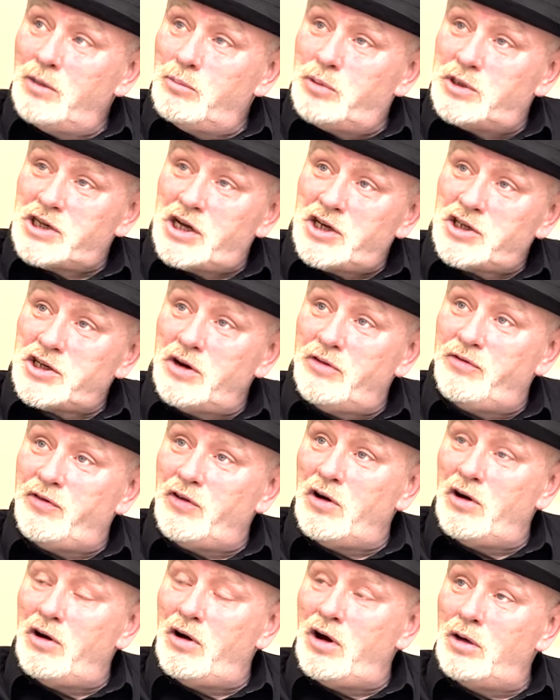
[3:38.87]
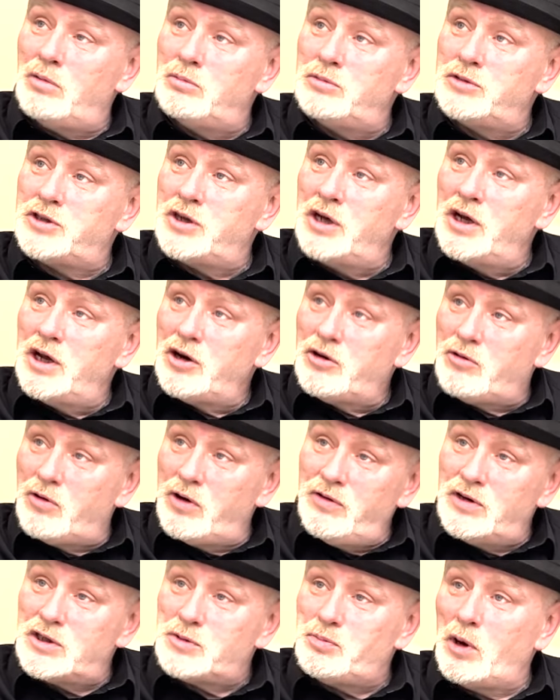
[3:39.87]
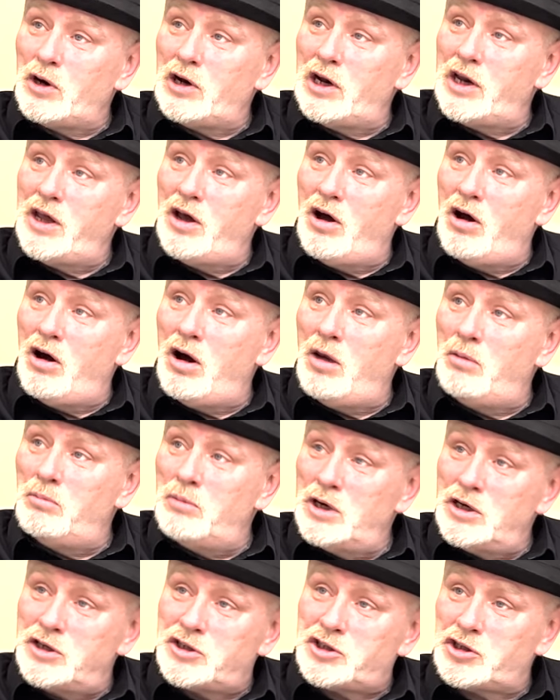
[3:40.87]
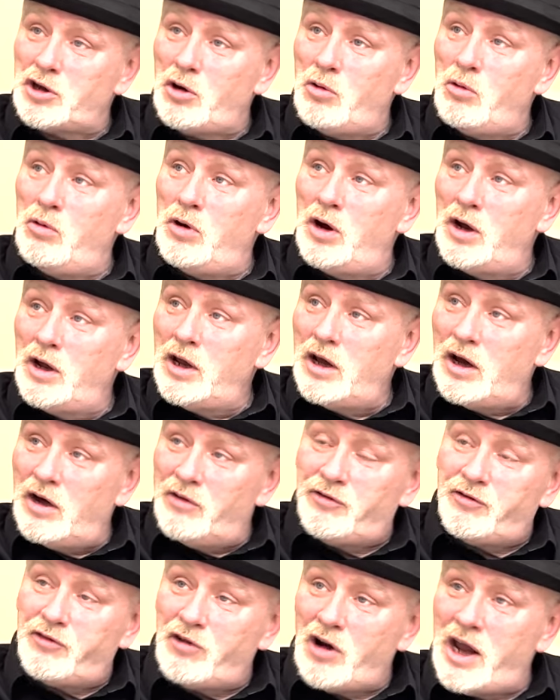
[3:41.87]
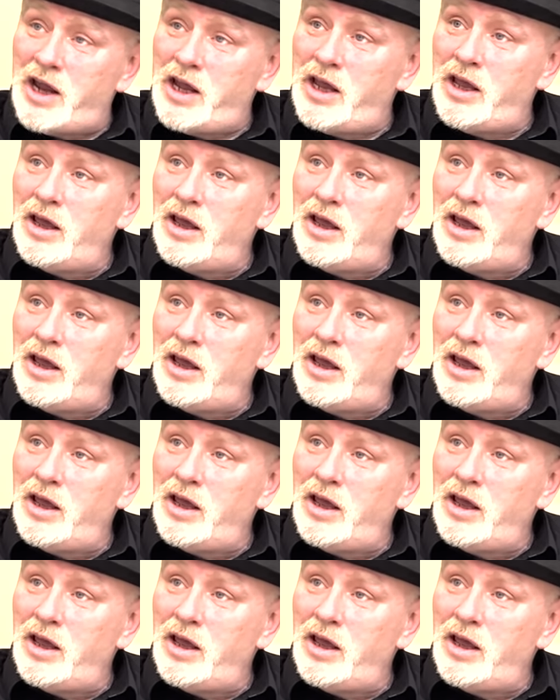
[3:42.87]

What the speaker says: possession of firearms, grievous bodily harm, assault, affray.